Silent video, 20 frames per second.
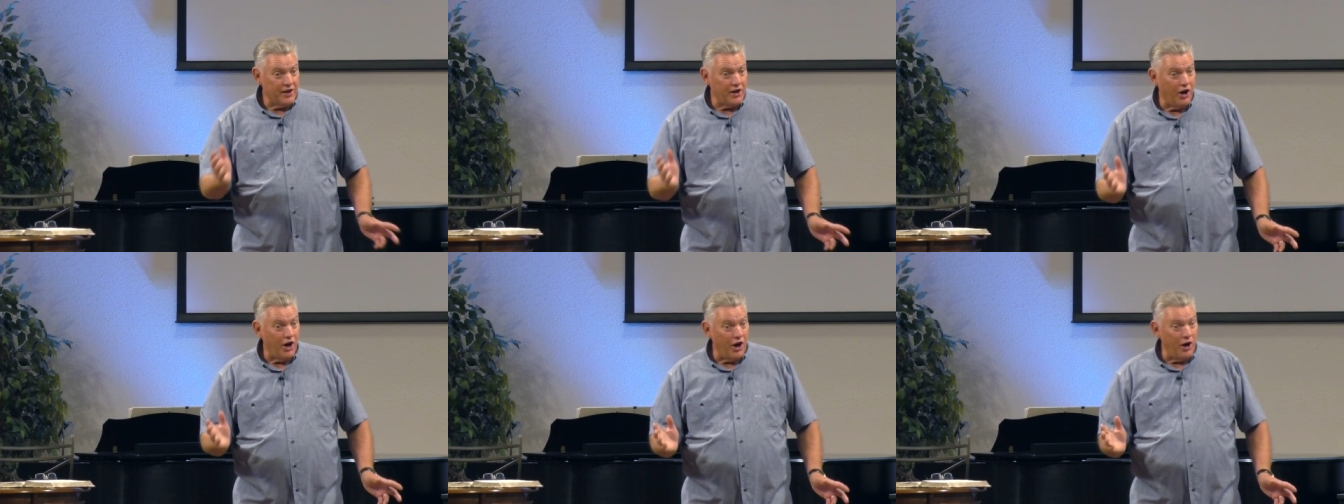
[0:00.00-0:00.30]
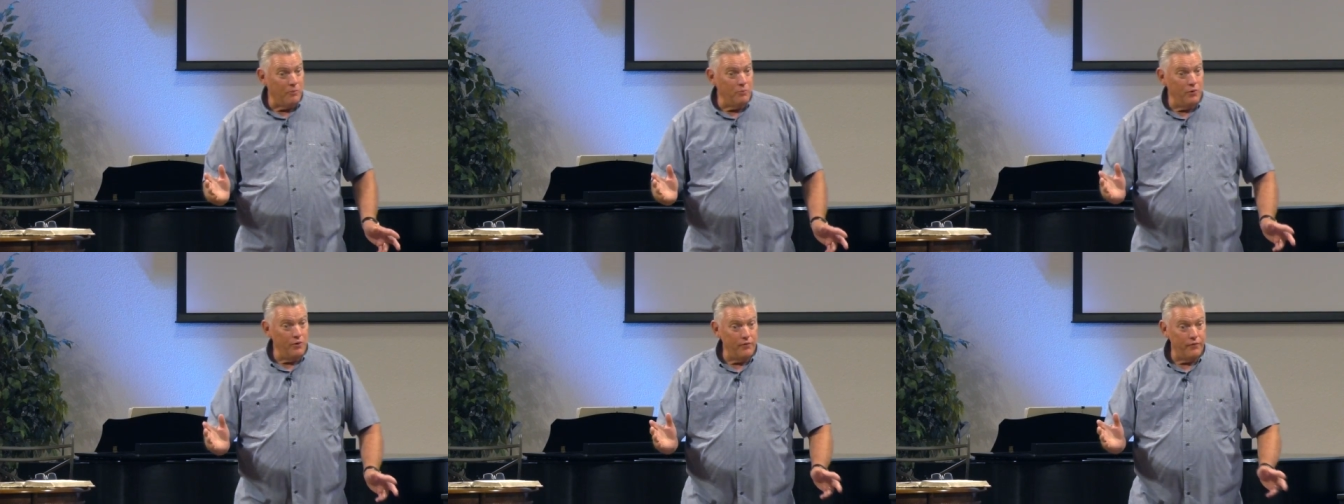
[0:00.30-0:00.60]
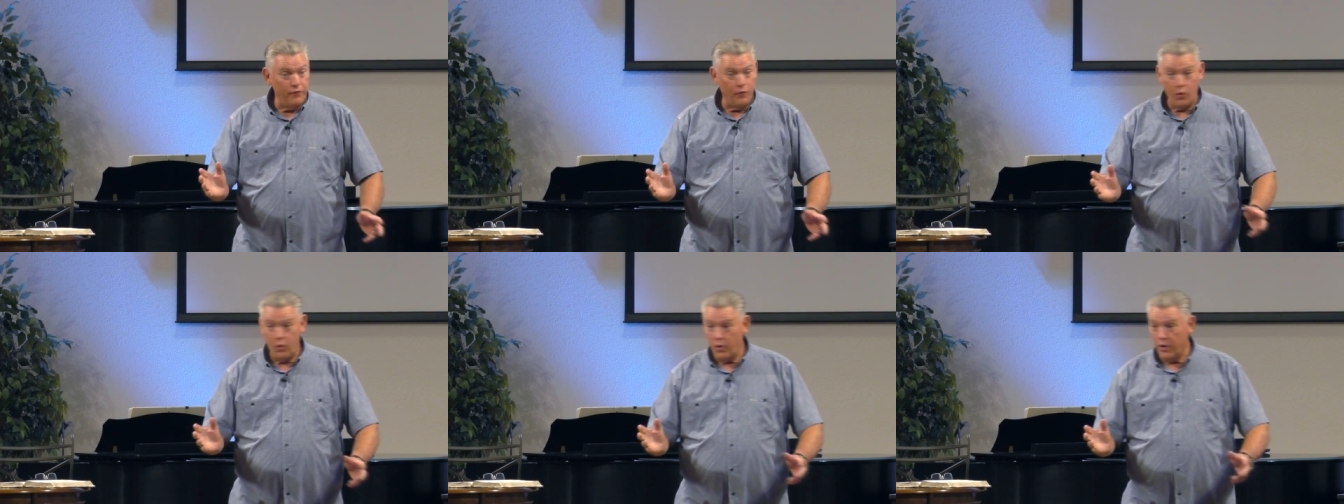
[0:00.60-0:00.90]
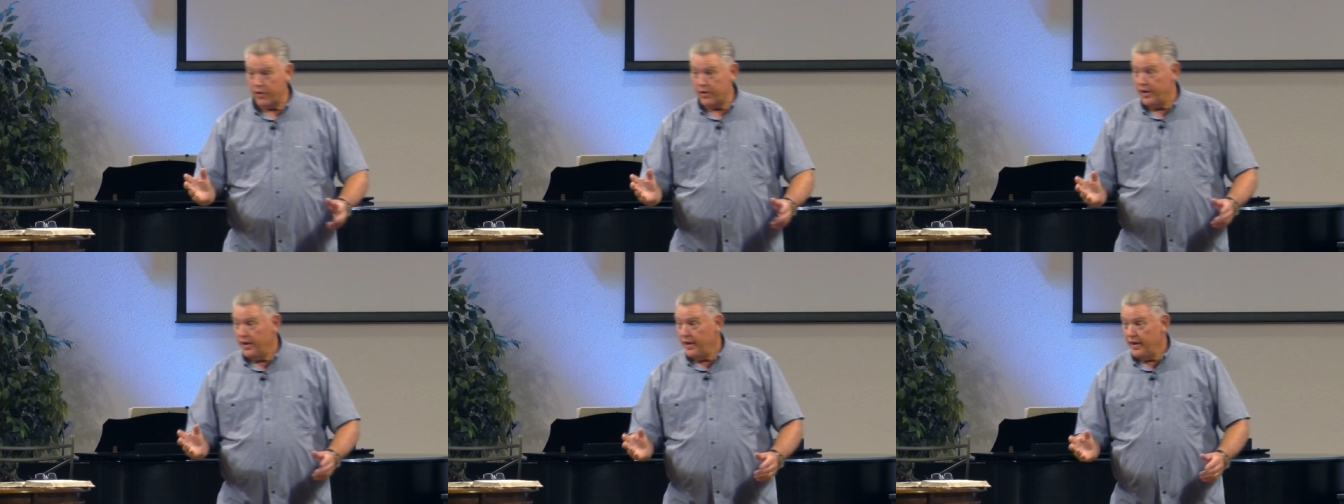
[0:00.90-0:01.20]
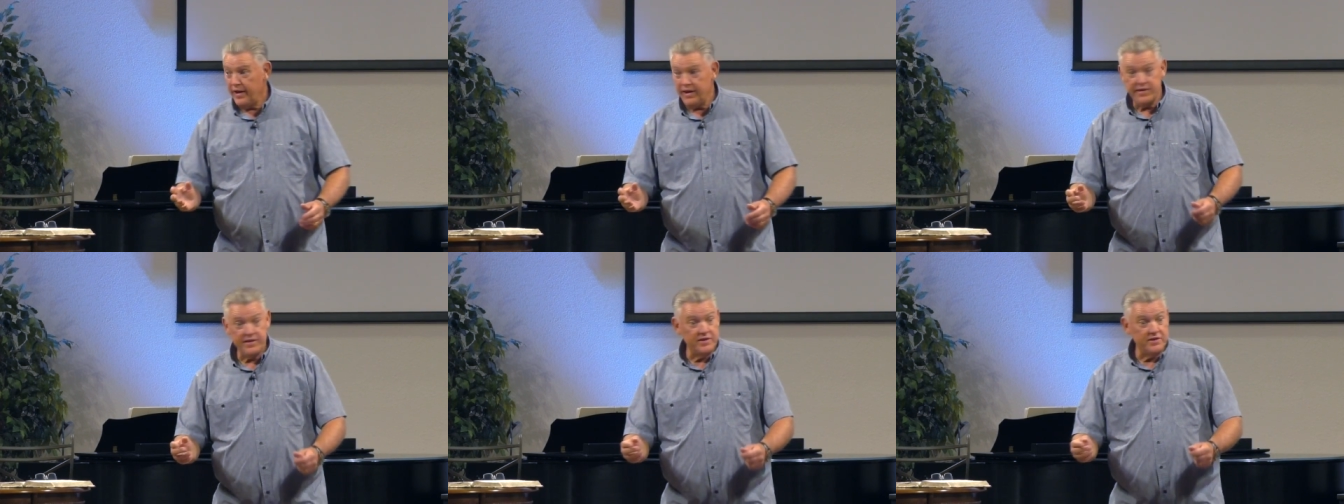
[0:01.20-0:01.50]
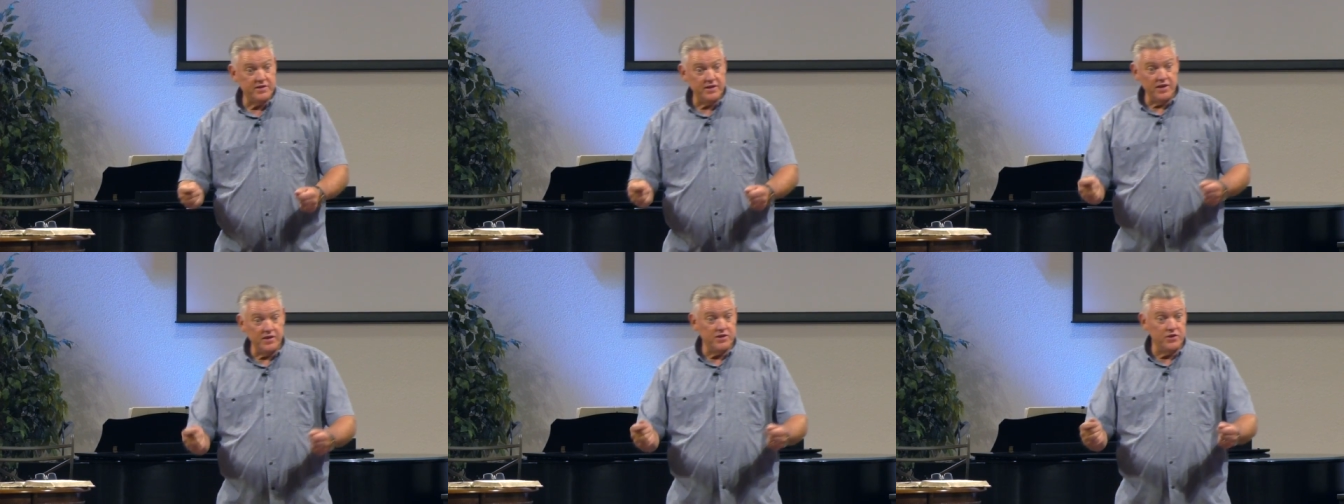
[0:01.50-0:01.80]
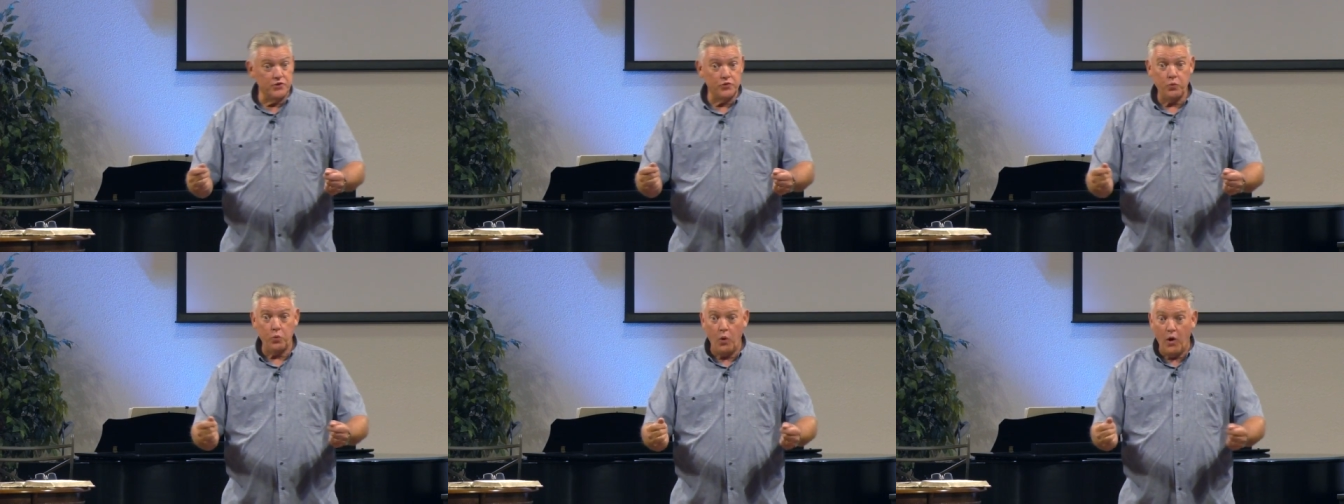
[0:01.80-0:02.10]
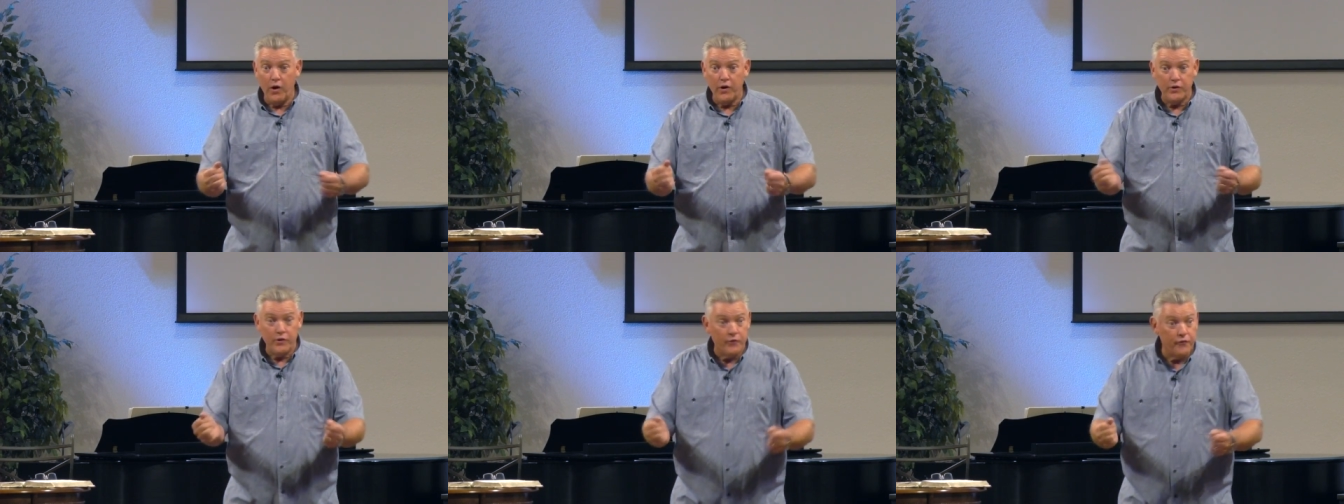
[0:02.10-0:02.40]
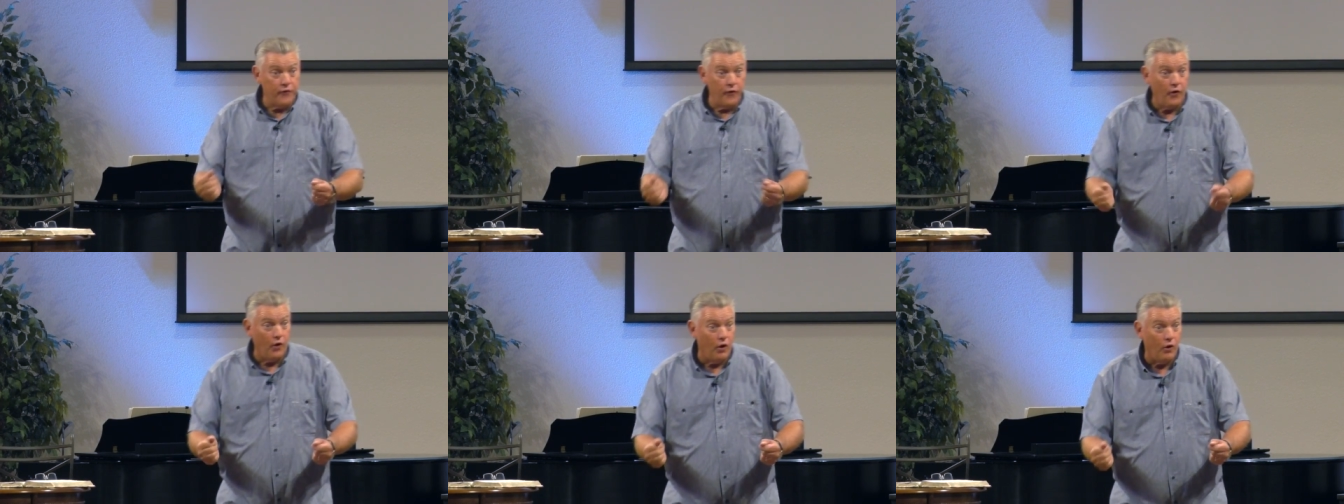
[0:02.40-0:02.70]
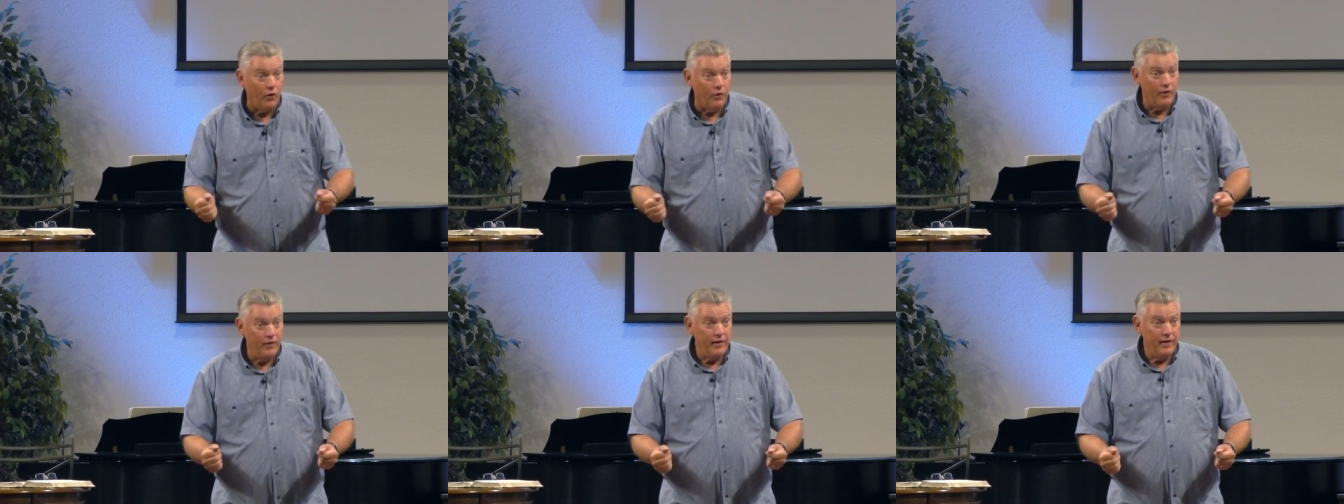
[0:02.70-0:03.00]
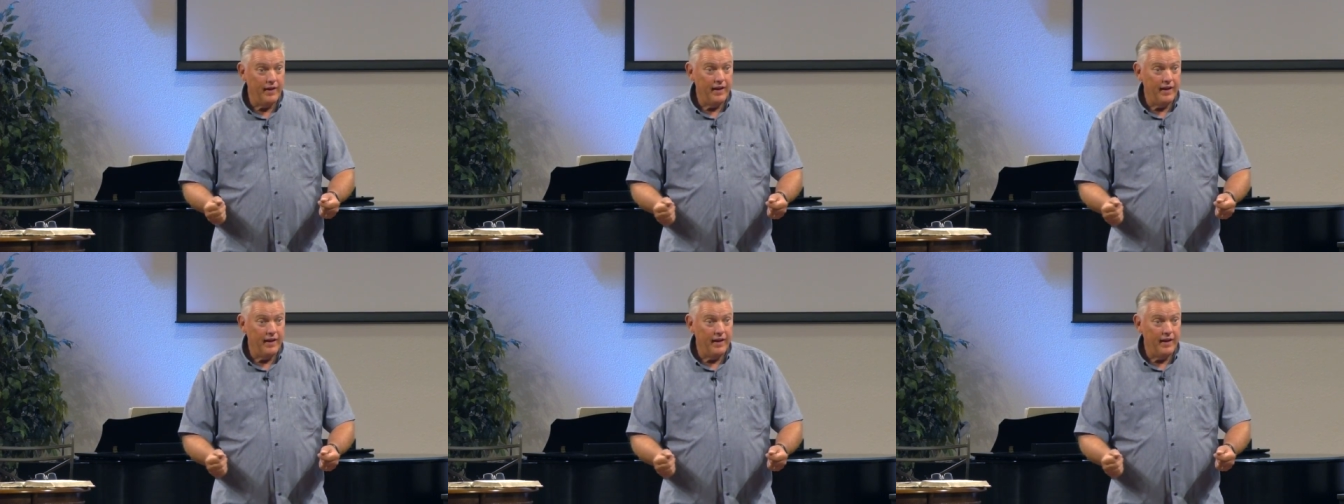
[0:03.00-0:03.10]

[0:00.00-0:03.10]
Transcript: car moved forward. He says, This is wonderful.